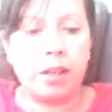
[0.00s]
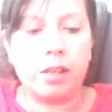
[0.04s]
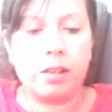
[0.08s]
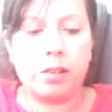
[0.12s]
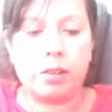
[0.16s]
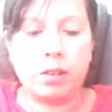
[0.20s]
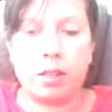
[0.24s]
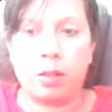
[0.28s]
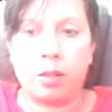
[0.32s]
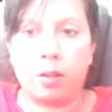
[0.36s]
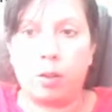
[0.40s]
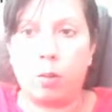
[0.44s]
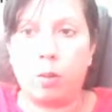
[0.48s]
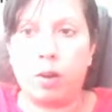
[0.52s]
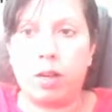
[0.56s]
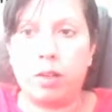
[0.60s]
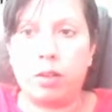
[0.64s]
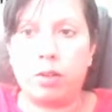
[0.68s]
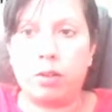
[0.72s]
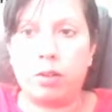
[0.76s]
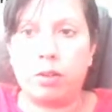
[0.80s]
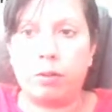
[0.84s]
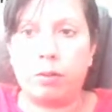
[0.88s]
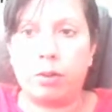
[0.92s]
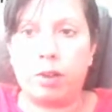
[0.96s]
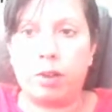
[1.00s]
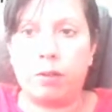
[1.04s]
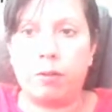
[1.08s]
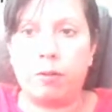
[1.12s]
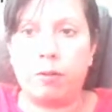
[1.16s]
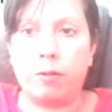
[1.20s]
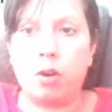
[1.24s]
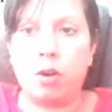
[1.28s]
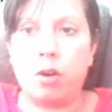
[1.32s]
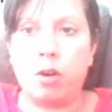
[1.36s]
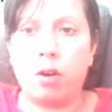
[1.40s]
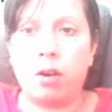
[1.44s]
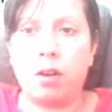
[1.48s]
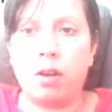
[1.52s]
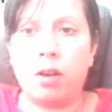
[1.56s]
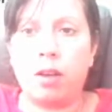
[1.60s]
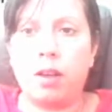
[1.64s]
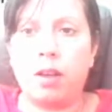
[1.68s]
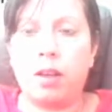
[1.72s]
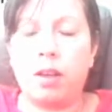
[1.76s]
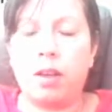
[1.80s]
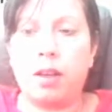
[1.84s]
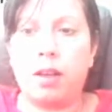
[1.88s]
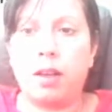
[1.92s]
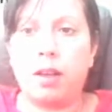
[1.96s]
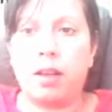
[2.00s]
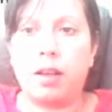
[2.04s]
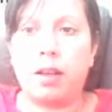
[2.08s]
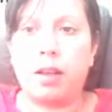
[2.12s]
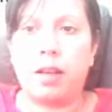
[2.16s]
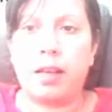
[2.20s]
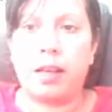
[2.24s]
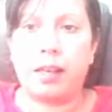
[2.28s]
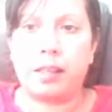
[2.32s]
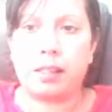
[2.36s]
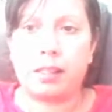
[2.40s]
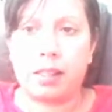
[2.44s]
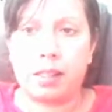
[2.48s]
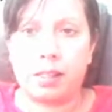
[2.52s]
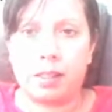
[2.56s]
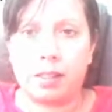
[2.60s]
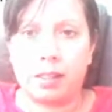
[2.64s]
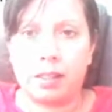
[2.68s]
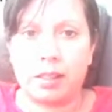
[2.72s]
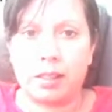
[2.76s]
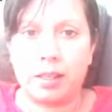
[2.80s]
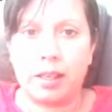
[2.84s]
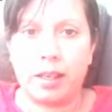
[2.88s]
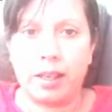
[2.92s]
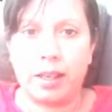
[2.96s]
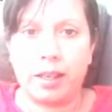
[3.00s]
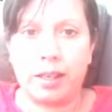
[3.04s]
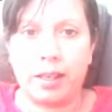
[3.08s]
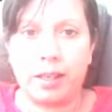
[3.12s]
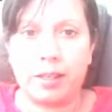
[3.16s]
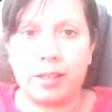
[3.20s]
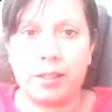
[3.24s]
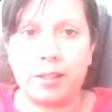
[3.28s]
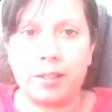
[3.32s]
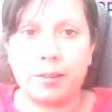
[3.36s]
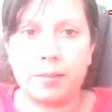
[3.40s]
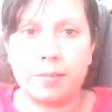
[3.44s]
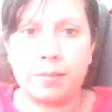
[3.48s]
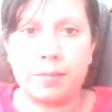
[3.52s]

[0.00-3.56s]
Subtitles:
So I go 1, 2, 3, 4, access denied.